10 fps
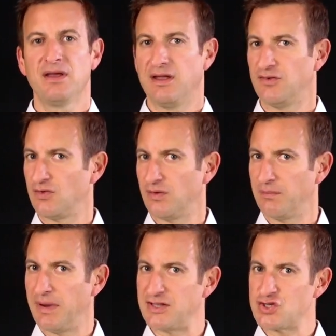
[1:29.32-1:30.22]
And so
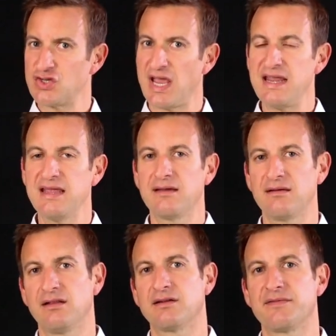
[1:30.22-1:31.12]
by chaining
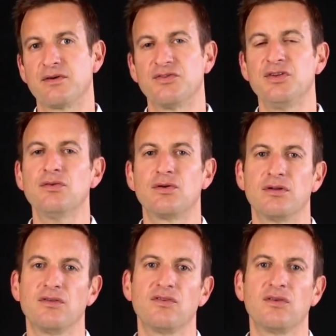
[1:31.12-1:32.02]
a lot of those
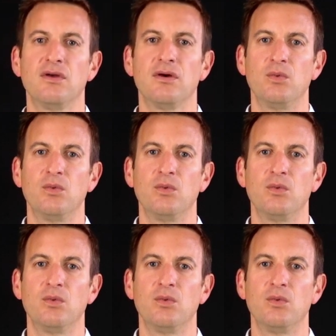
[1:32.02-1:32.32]
neurons,